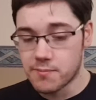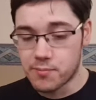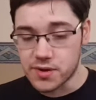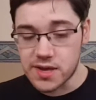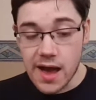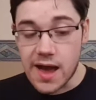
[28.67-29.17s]

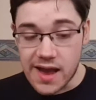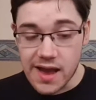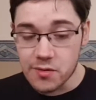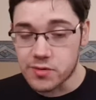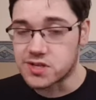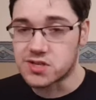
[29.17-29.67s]
But yeah,
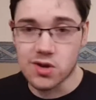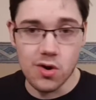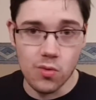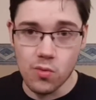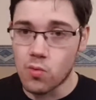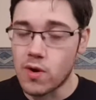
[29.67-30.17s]
anyways,
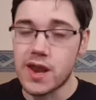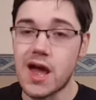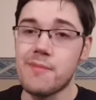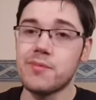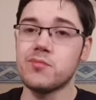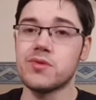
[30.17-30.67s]
so what
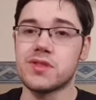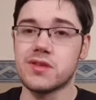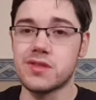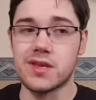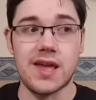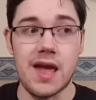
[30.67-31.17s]
happened with
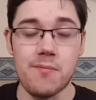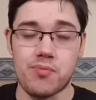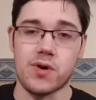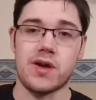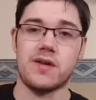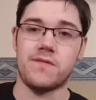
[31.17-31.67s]
the
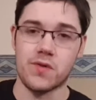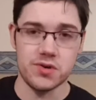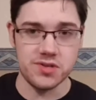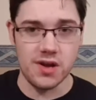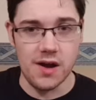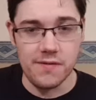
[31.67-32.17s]
gameplay,
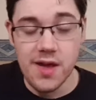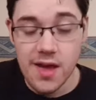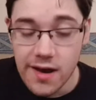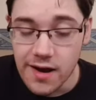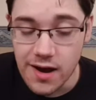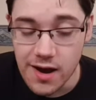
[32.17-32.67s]
first off?
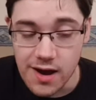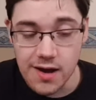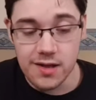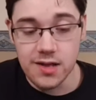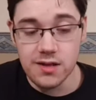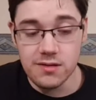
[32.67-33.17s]

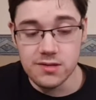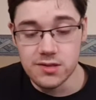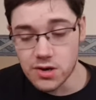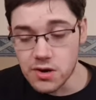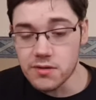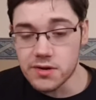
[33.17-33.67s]

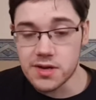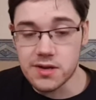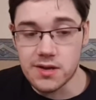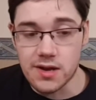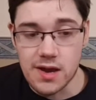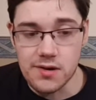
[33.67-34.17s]

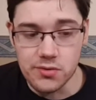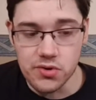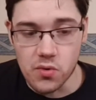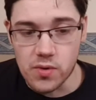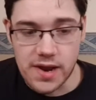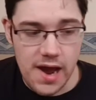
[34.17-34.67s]
Literally, I don't
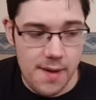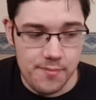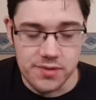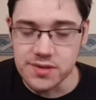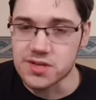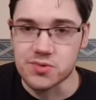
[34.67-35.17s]
know what
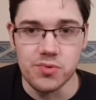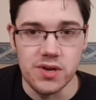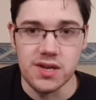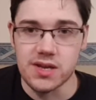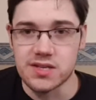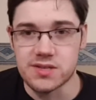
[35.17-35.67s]
happened. This
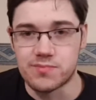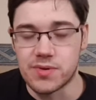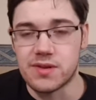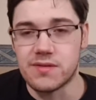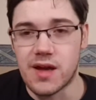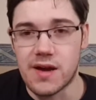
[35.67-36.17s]
week has
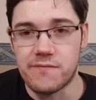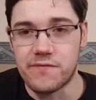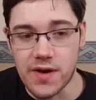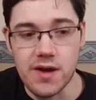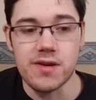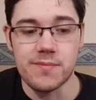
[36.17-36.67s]
been a
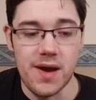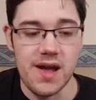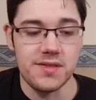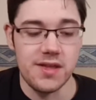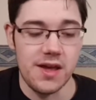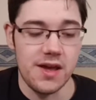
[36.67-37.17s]
very
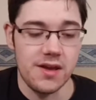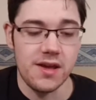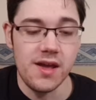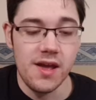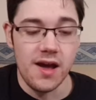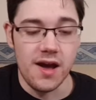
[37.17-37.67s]
bad day.
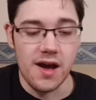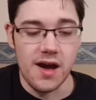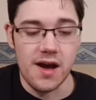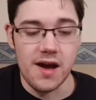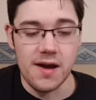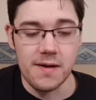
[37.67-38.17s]

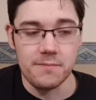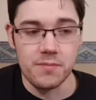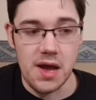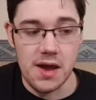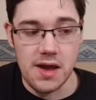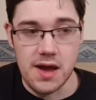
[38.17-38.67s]

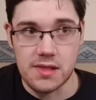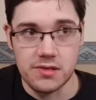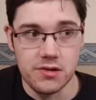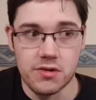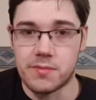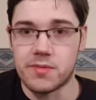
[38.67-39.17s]
I
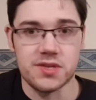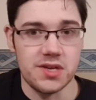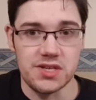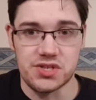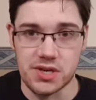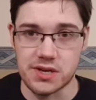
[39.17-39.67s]
literally must have
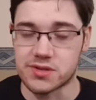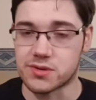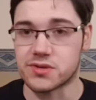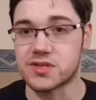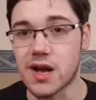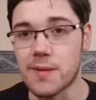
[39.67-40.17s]
got jinxed
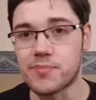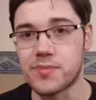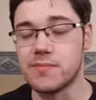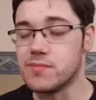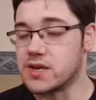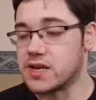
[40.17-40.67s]
or
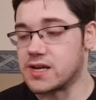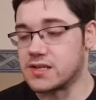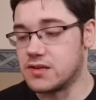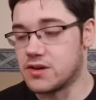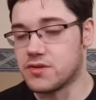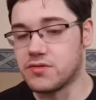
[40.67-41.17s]
something, because
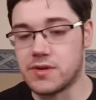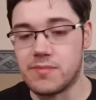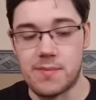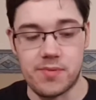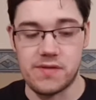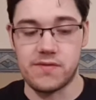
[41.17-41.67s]
literally
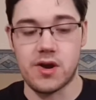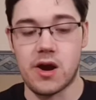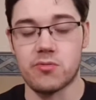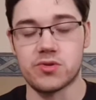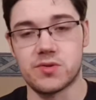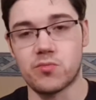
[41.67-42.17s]
my
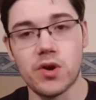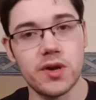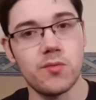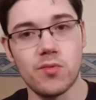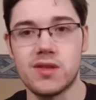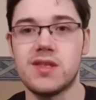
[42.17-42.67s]
PVR wasn't
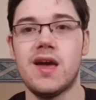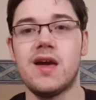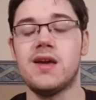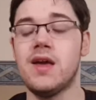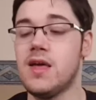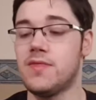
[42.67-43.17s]
working one
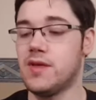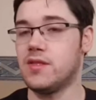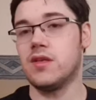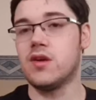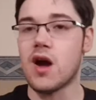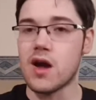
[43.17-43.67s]
day,
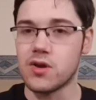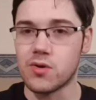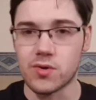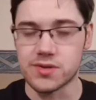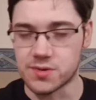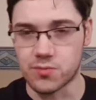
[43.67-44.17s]
then the audio
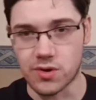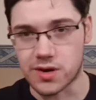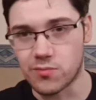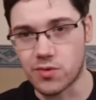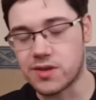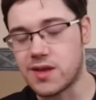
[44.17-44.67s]
wasn't
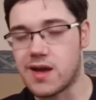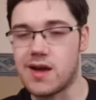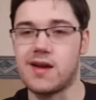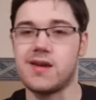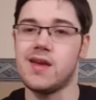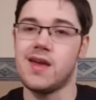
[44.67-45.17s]
working one
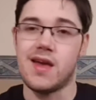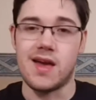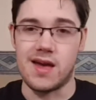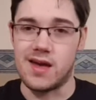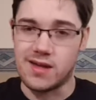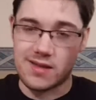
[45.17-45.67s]
day,
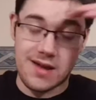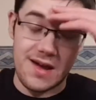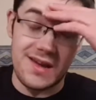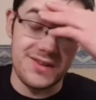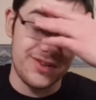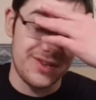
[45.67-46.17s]
and
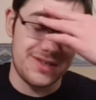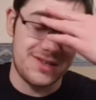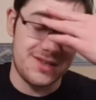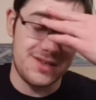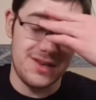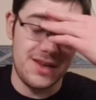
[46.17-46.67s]

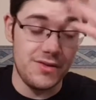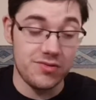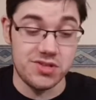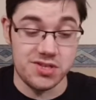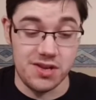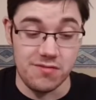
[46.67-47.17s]
it
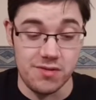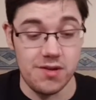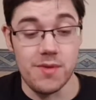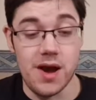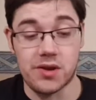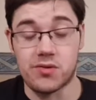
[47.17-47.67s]
was just giving me a
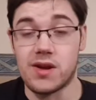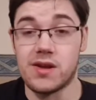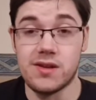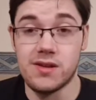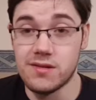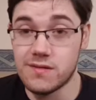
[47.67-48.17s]

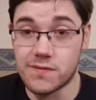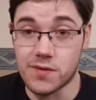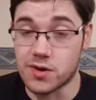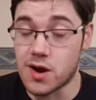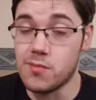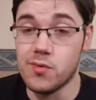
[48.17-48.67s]
migraine
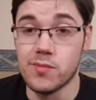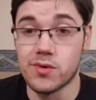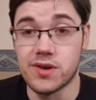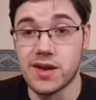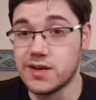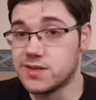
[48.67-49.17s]
for a couple
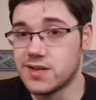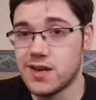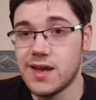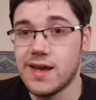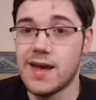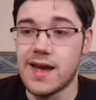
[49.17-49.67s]
more days,
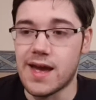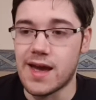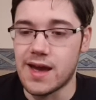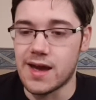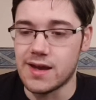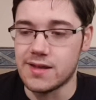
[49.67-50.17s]

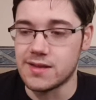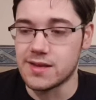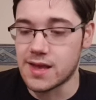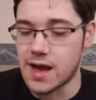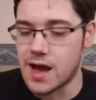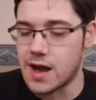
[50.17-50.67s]
and
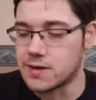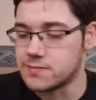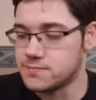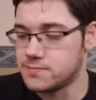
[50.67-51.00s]
yeah.